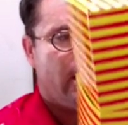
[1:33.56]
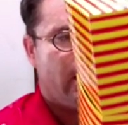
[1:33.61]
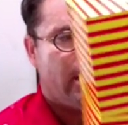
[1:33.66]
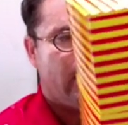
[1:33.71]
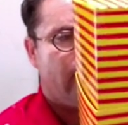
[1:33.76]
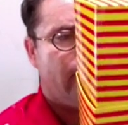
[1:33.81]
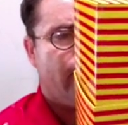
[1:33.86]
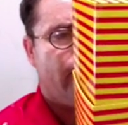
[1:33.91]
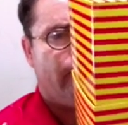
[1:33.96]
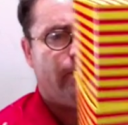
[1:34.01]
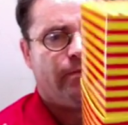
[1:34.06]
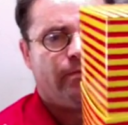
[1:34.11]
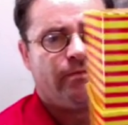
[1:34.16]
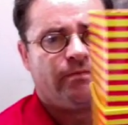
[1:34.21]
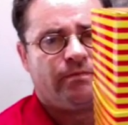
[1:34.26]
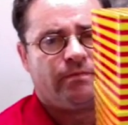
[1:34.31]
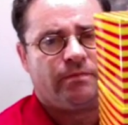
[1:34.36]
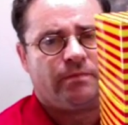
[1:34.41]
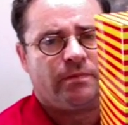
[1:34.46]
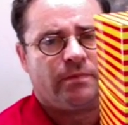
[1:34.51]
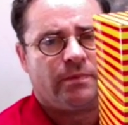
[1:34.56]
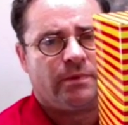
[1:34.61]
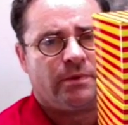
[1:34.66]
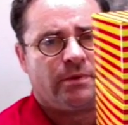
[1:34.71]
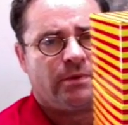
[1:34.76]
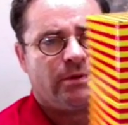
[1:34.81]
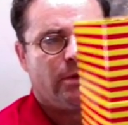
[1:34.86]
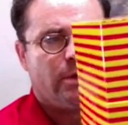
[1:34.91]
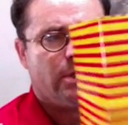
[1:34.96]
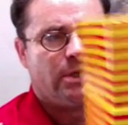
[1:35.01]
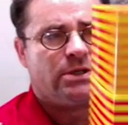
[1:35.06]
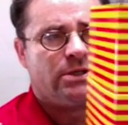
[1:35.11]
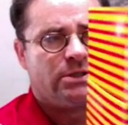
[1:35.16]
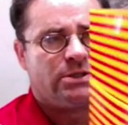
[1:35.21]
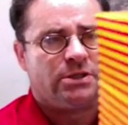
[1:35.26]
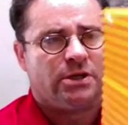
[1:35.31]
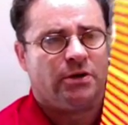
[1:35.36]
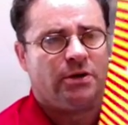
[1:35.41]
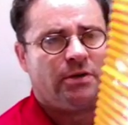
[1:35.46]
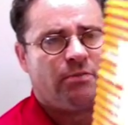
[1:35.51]
of
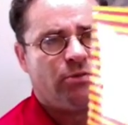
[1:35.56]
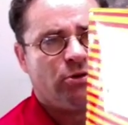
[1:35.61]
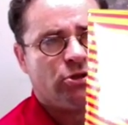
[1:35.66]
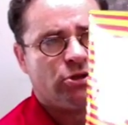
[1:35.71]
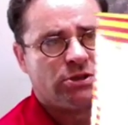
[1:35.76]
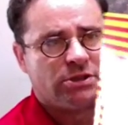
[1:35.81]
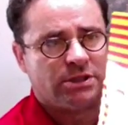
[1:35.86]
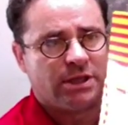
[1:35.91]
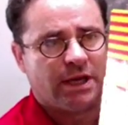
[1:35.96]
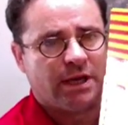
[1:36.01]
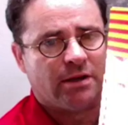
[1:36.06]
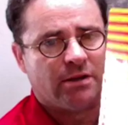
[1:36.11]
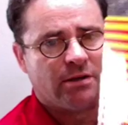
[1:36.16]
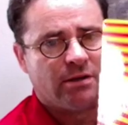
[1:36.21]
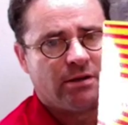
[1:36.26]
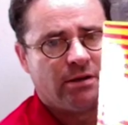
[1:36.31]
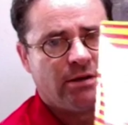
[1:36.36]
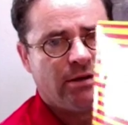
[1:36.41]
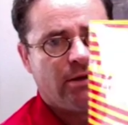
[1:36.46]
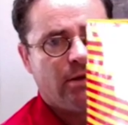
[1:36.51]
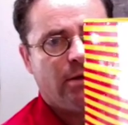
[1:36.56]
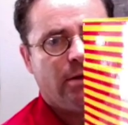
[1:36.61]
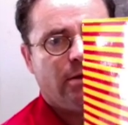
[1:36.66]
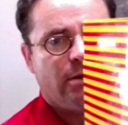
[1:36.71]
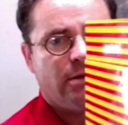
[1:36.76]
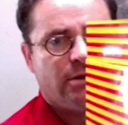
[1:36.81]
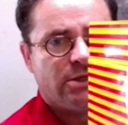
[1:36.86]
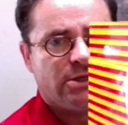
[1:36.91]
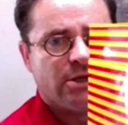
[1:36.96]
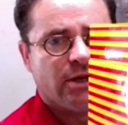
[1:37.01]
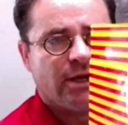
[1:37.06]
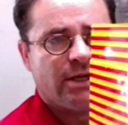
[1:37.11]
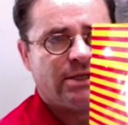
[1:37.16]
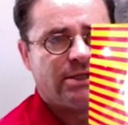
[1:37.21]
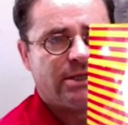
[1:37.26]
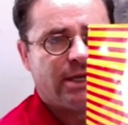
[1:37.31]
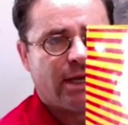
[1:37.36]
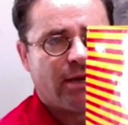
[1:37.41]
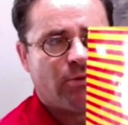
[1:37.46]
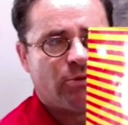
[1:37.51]
slowly pushes down, slides
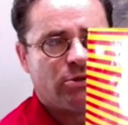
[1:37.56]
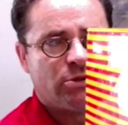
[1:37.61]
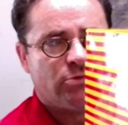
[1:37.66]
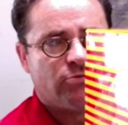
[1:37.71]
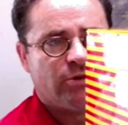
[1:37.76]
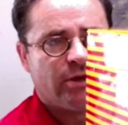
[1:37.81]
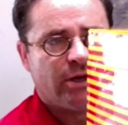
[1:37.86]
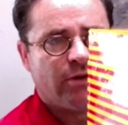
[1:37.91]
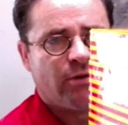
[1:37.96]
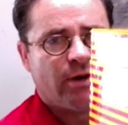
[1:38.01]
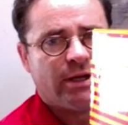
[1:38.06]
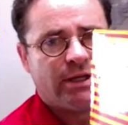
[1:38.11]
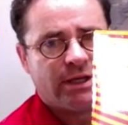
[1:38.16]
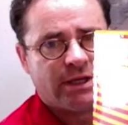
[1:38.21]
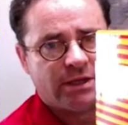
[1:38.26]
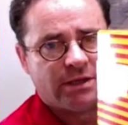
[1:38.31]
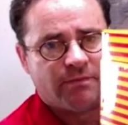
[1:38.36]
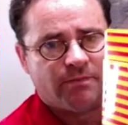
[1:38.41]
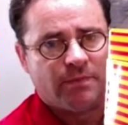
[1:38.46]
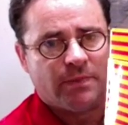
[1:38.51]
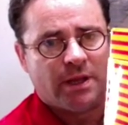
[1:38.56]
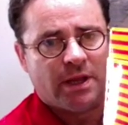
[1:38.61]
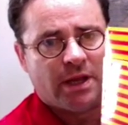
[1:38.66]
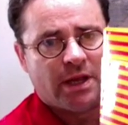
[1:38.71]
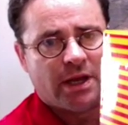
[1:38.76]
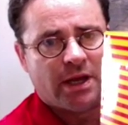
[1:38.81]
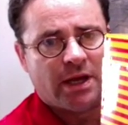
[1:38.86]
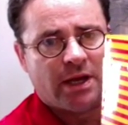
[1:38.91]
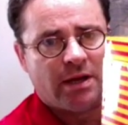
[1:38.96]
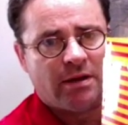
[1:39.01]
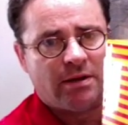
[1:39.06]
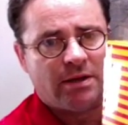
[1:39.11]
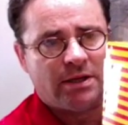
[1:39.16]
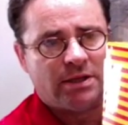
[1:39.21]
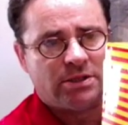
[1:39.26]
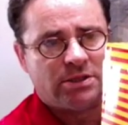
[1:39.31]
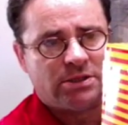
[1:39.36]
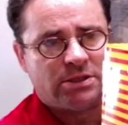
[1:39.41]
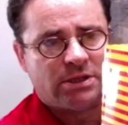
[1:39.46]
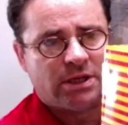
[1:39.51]
down, which is really quite neat.
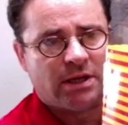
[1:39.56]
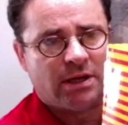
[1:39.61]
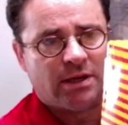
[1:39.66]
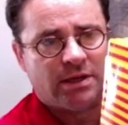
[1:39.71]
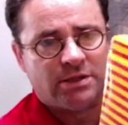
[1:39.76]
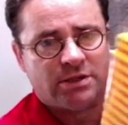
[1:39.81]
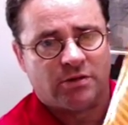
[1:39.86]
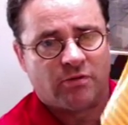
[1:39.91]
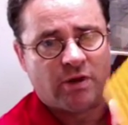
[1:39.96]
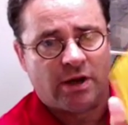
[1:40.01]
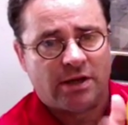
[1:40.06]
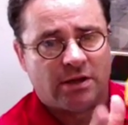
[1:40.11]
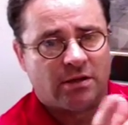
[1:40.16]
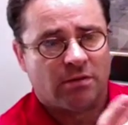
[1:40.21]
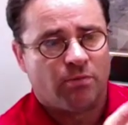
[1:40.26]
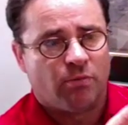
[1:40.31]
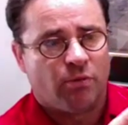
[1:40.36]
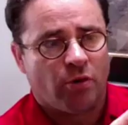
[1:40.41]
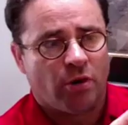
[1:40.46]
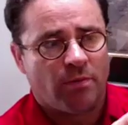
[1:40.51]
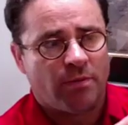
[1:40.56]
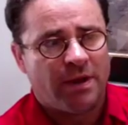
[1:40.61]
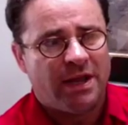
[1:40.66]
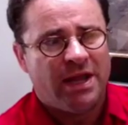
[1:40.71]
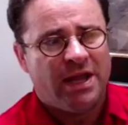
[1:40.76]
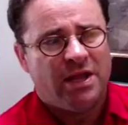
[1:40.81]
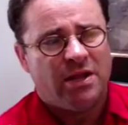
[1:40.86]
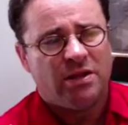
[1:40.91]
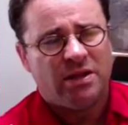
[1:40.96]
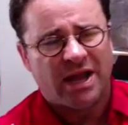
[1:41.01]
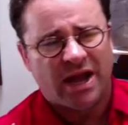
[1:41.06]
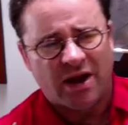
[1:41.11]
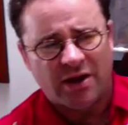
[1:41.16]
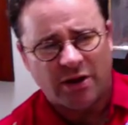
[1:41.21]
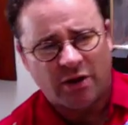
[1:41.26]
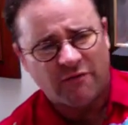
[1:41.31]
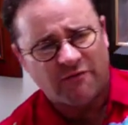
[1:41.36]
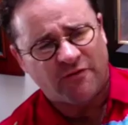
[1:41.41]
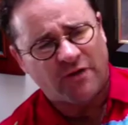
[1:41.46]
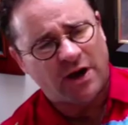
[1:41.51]
It's a great little prop. I
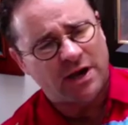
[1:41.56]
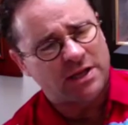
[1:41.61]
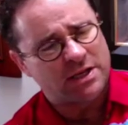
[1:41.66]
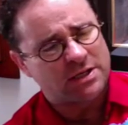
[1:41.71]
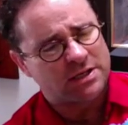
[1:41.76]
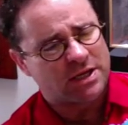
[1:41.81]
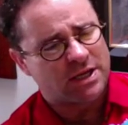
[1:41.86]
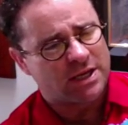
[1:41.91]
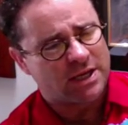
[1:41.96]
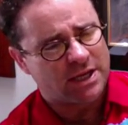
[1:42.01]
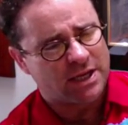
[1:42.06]
don't find it